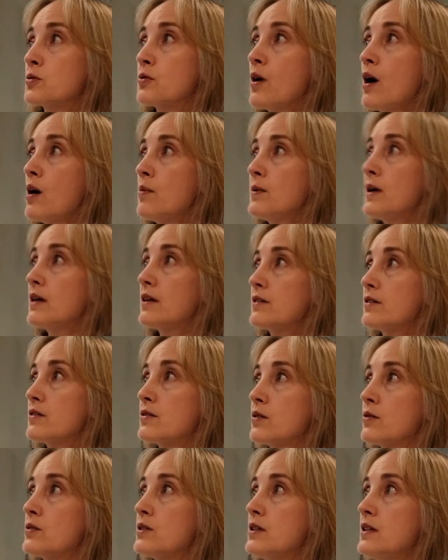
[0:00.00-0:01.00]
trauma.
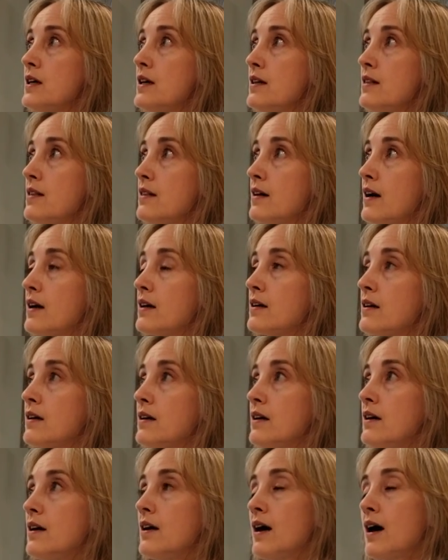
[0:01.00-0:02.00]
So teeth that
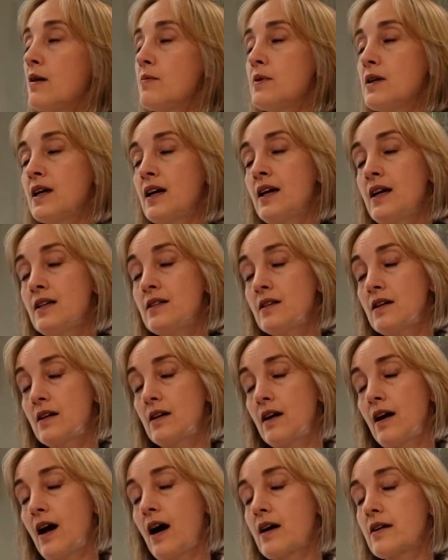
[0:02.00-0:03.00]
have been hit in an
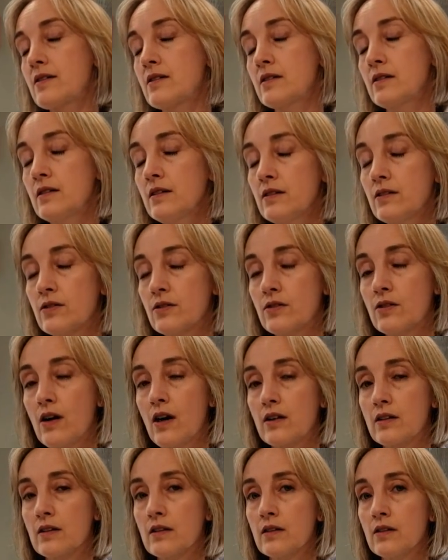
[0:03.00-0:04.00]
accident or
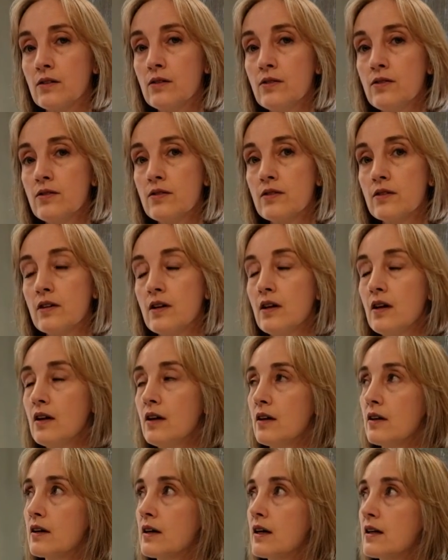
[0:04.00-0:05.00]
knocked loose,
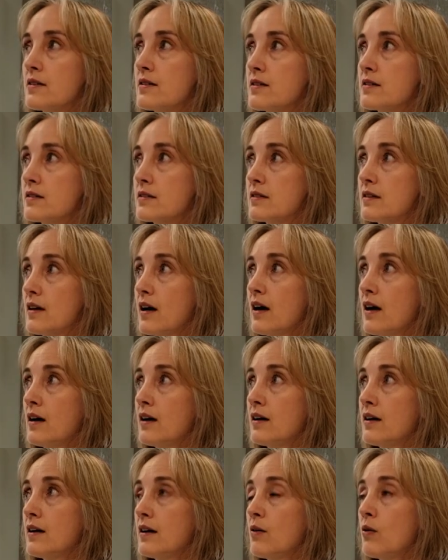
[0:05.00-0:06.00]

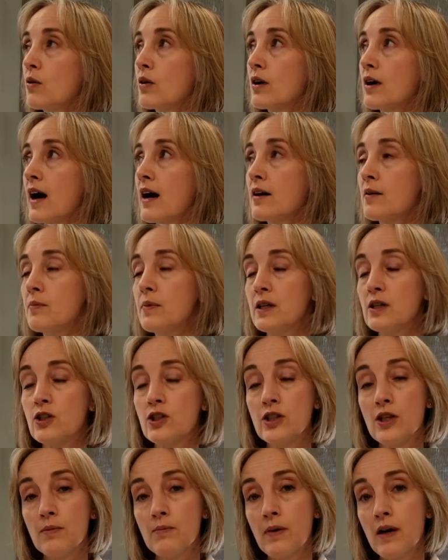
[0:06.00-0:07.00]
or had a big
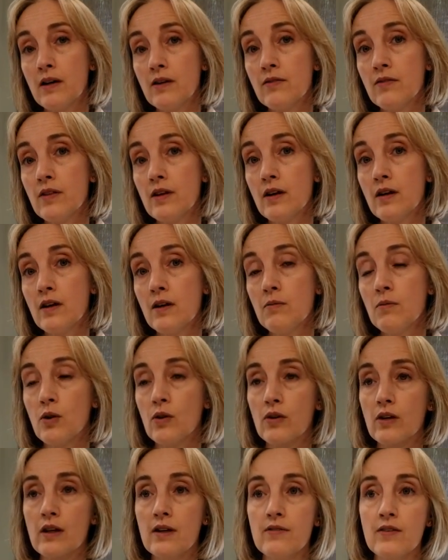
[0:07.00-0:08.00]
chip out of them,
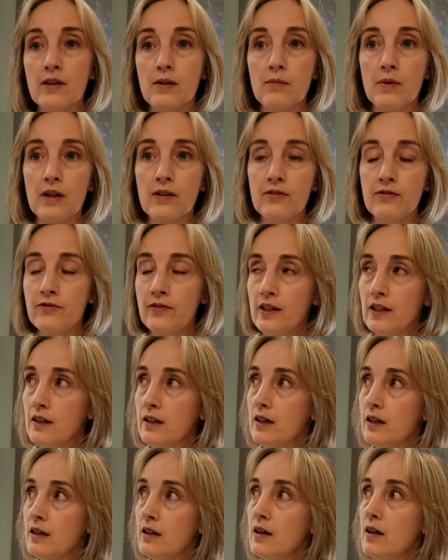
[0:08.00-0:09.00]
or even a big
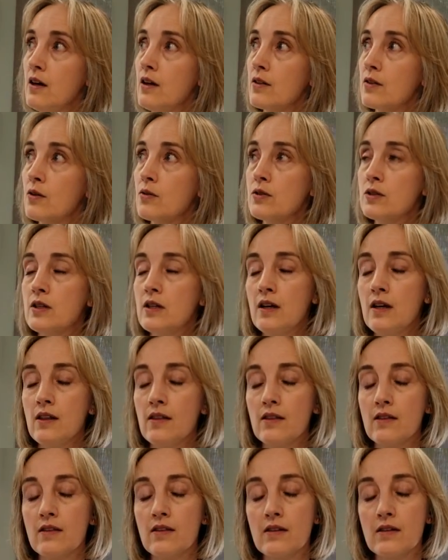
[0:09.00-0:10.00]
filling. Those teeth,
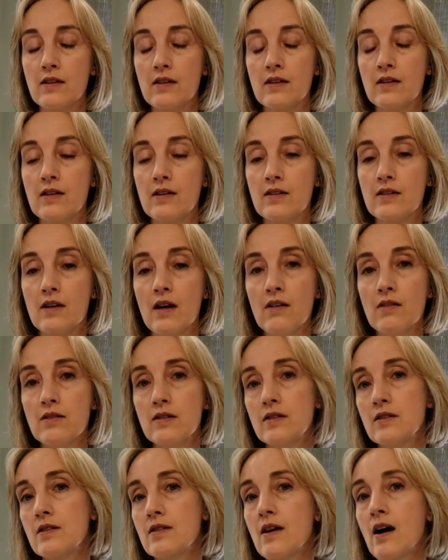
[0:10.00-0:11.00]
the cells
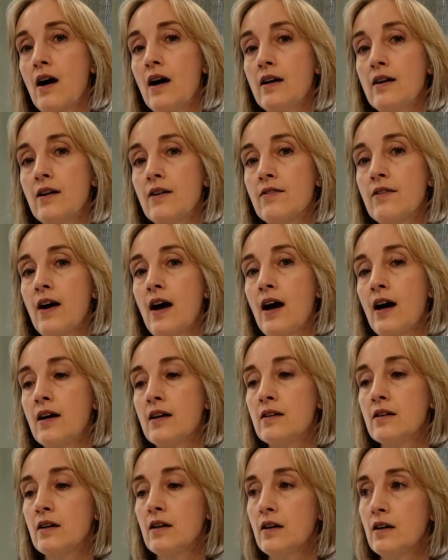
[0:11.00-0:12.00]
inside have
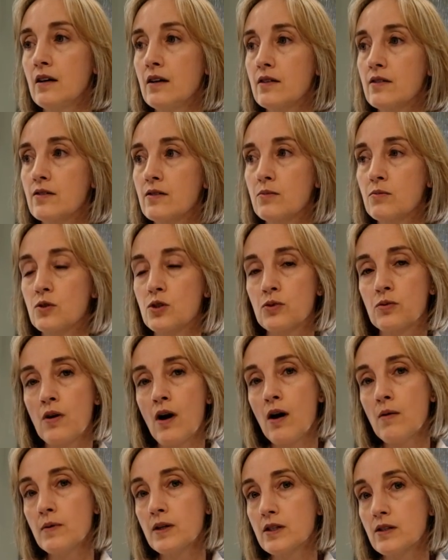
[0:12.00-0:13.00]
had some
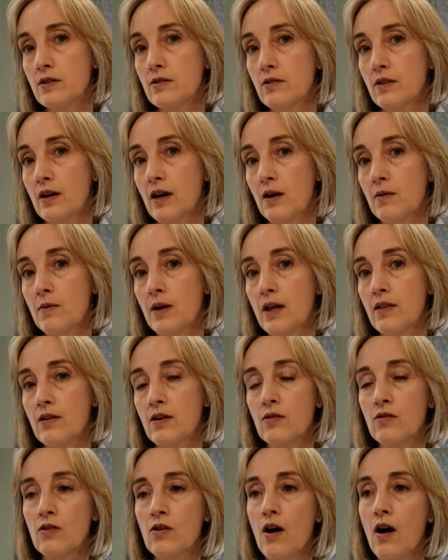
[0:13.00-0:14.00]
trauma to them, and
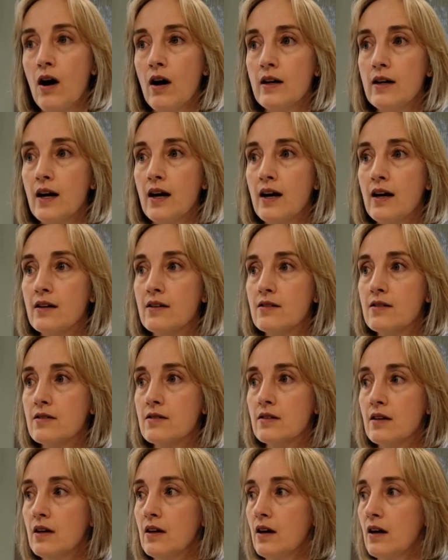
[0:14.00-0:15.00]
they're not as